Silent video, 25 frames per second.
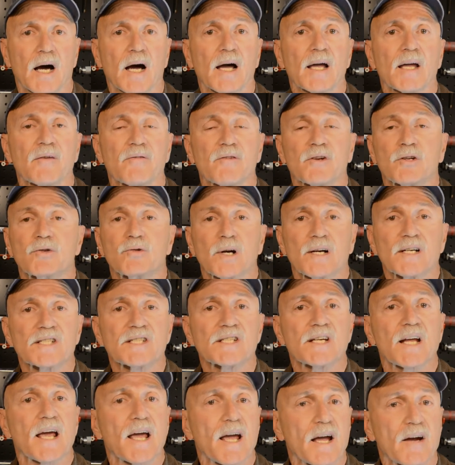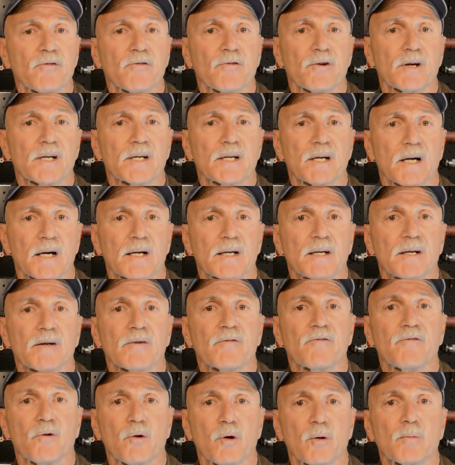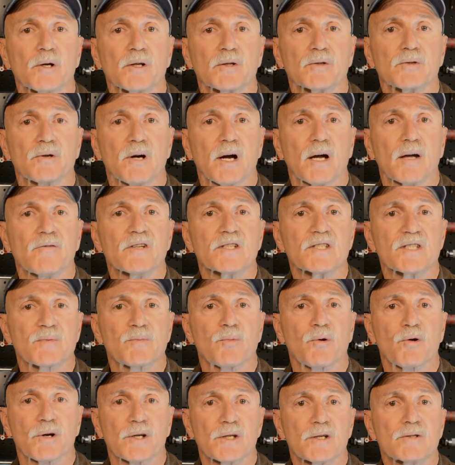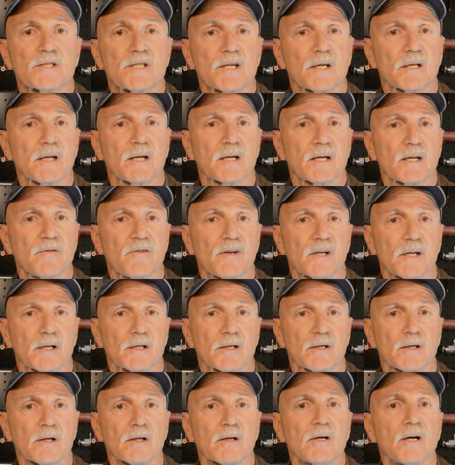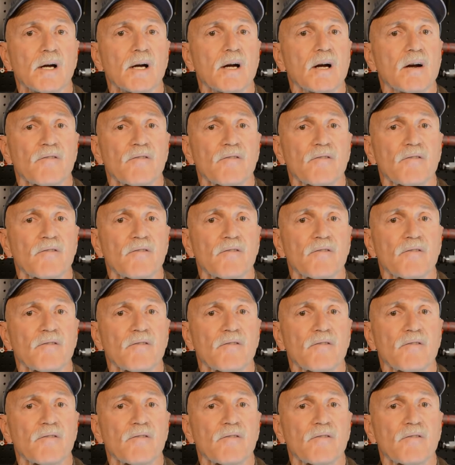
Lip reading: I have addressed every kind of four-wheel drive and sport utility vehicle,